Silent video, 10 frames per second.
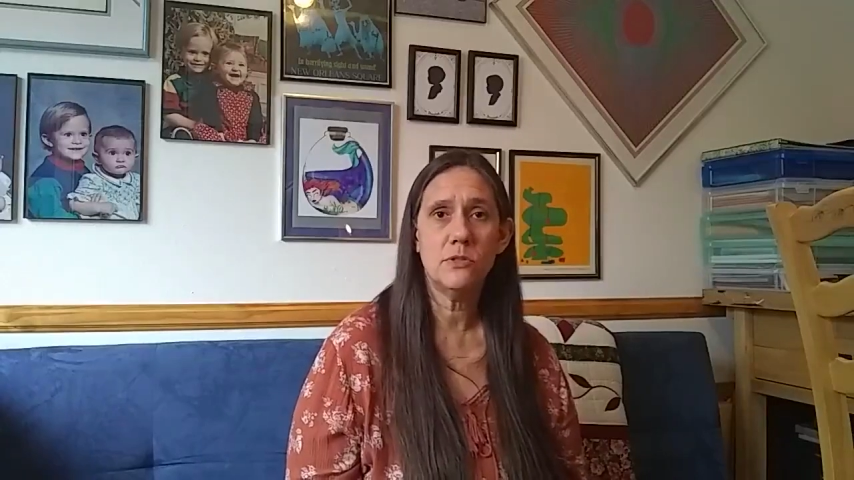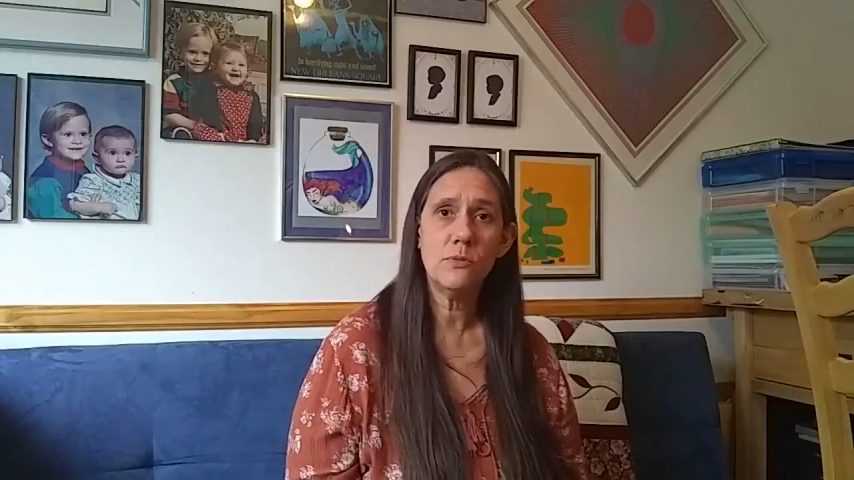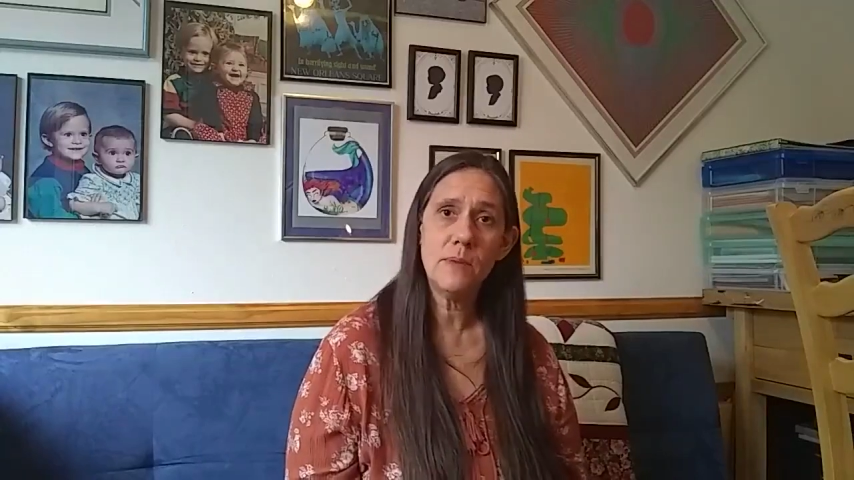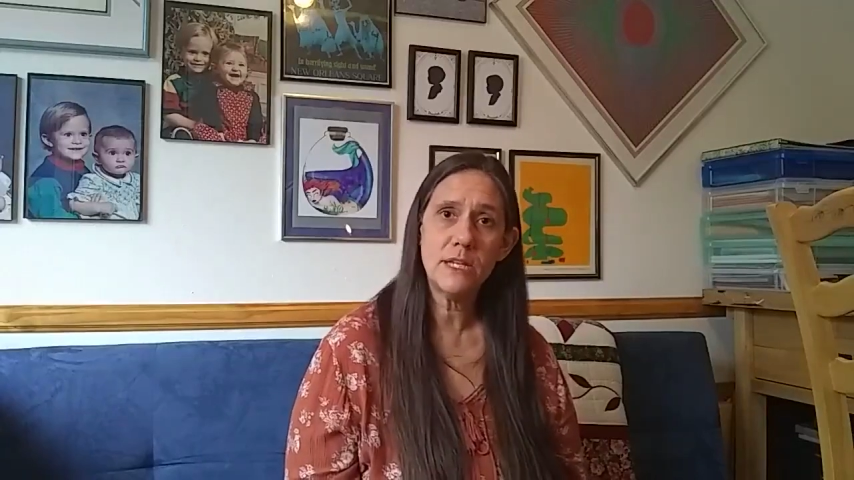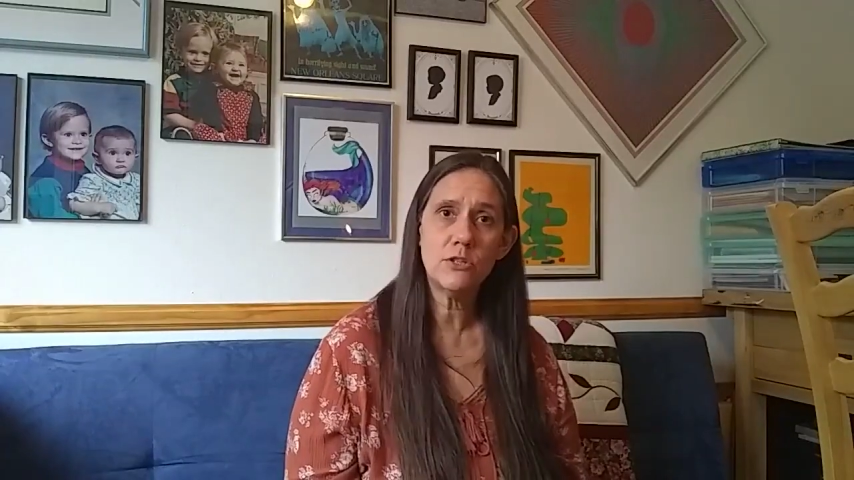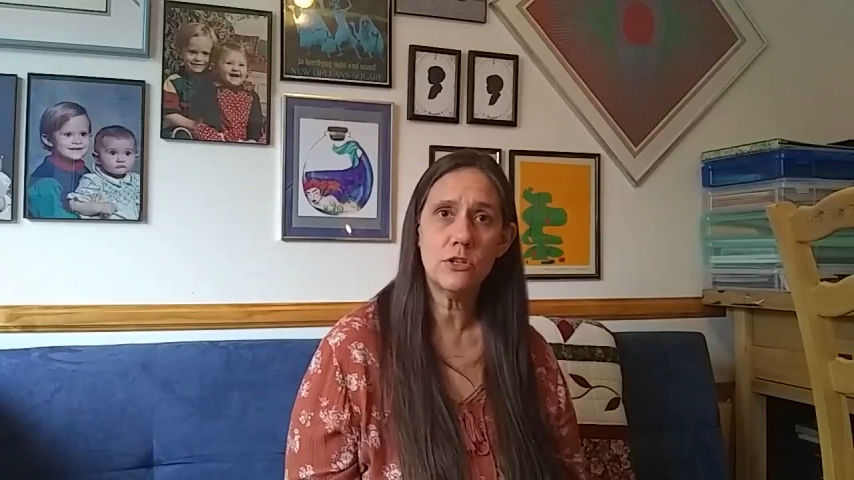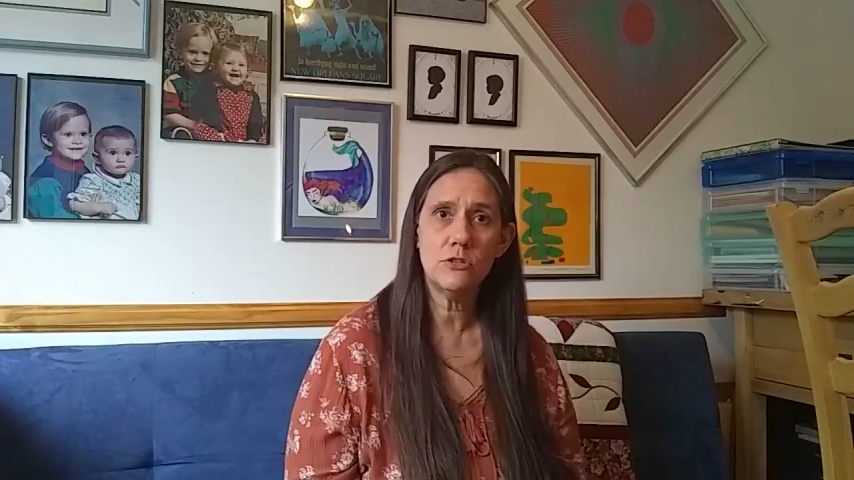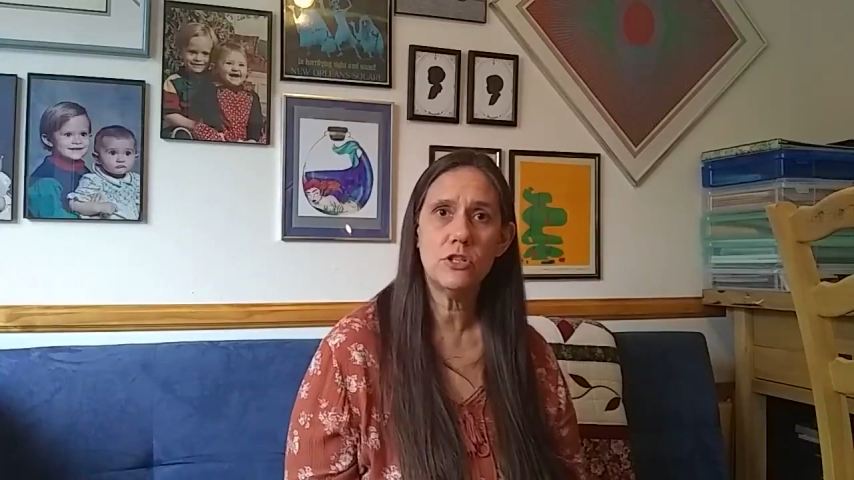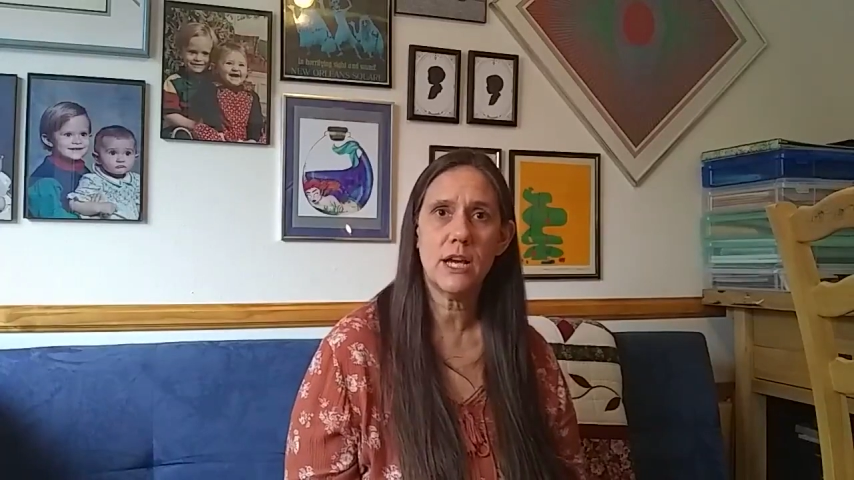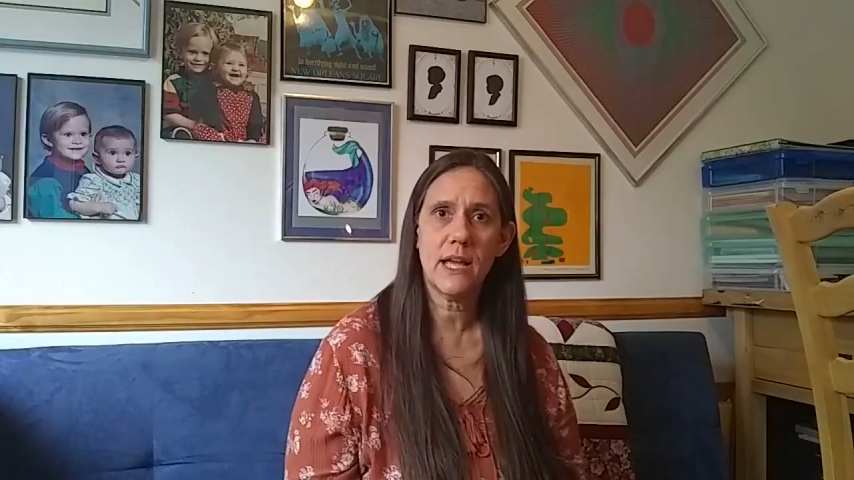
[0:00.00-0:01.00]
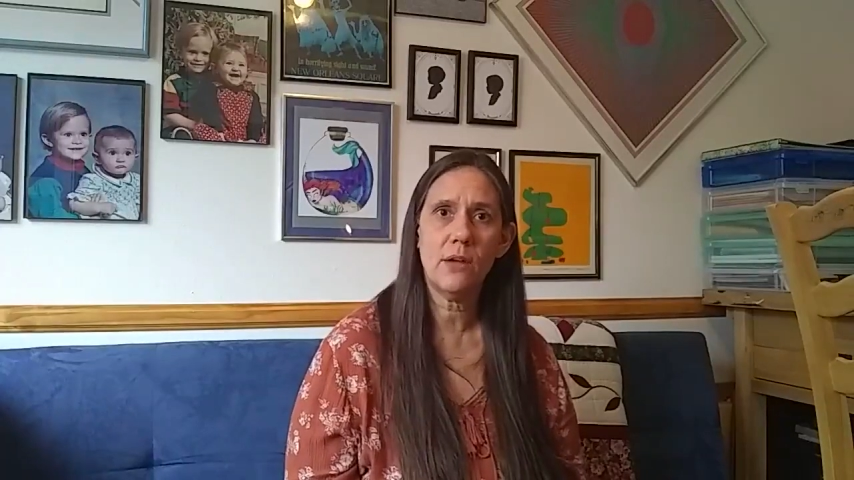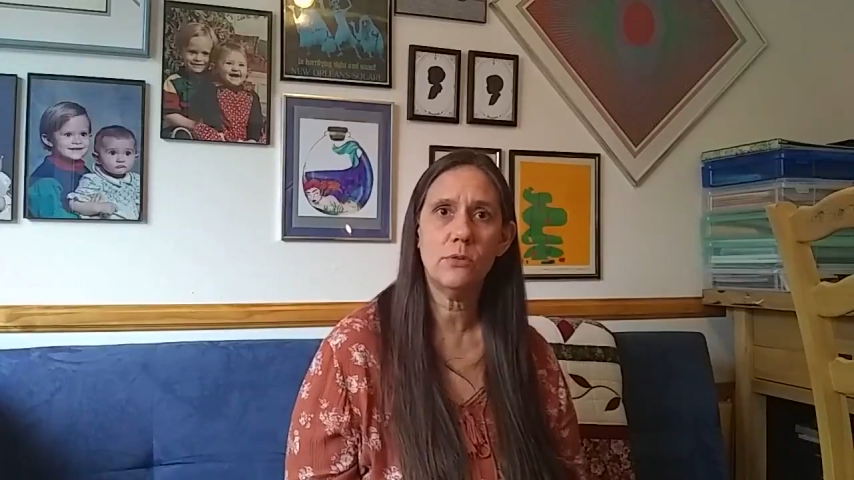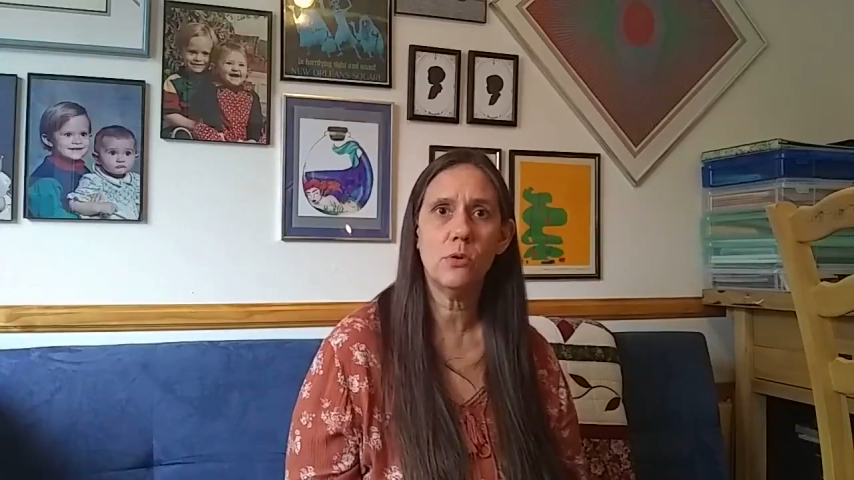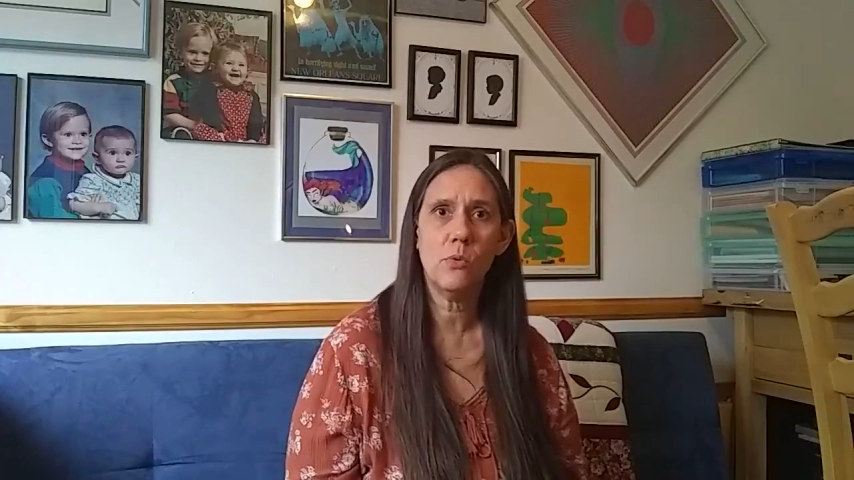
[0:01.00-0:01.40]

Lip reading: So make sure you check out the